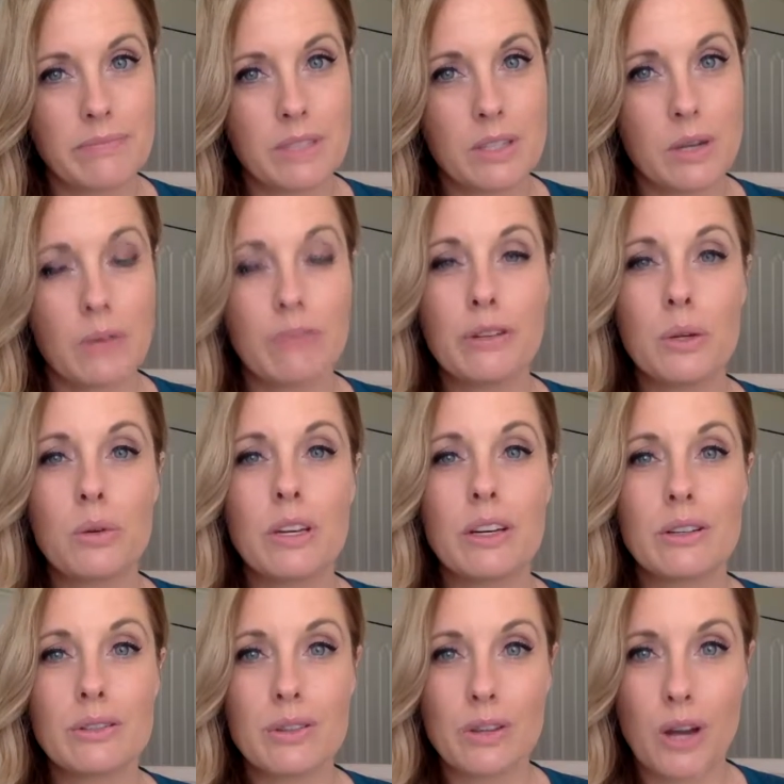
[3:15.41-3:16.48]
So a few
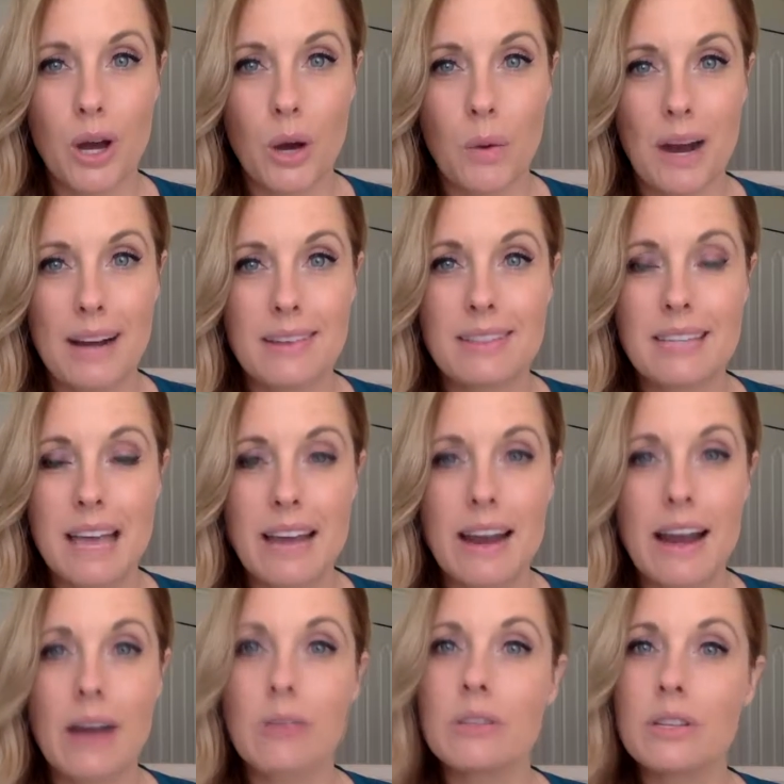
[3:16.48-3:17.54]
years ago, I set
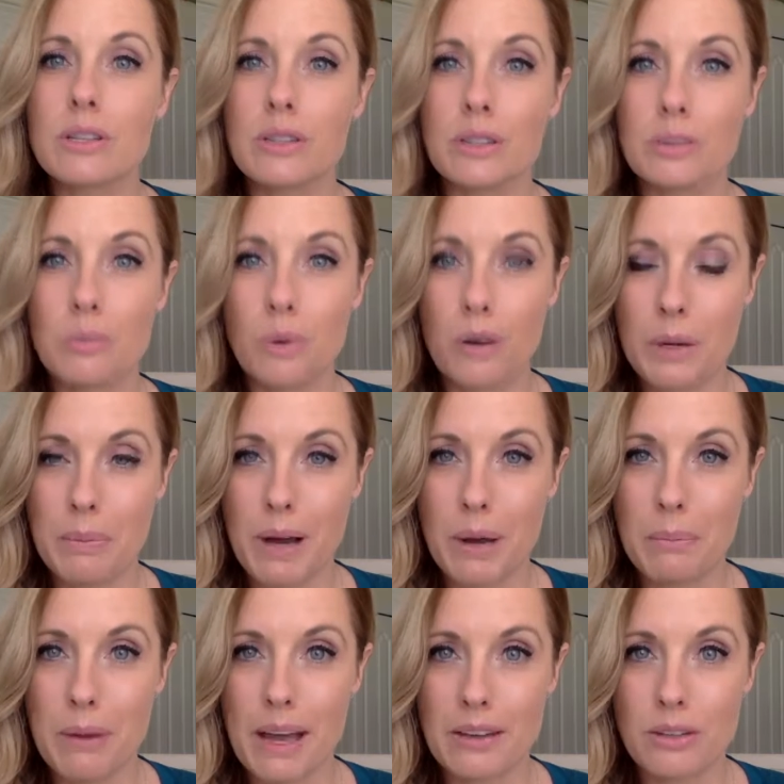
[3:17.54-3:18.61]
out to learn more
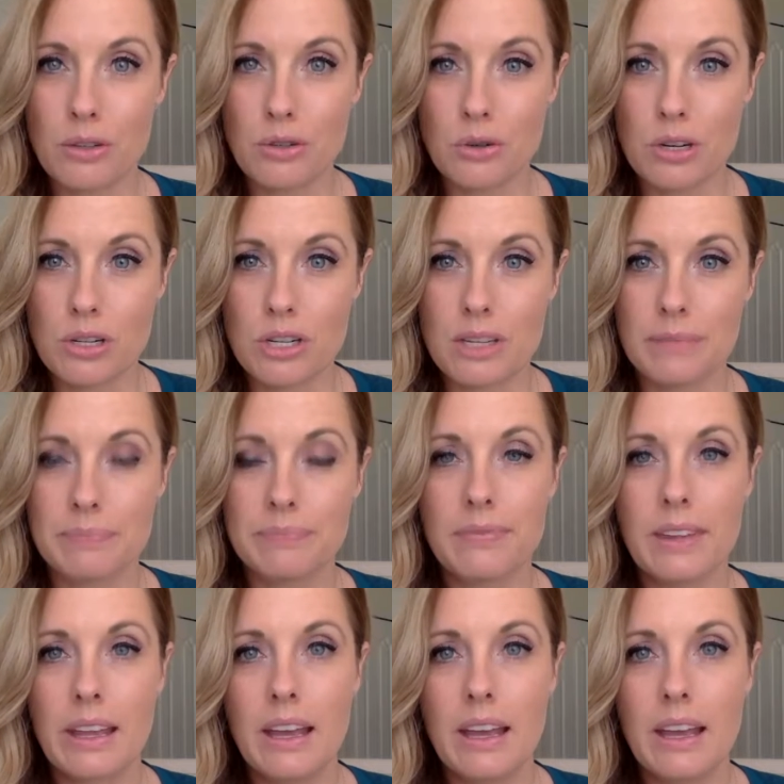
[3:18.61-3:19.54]
about pet nutrition.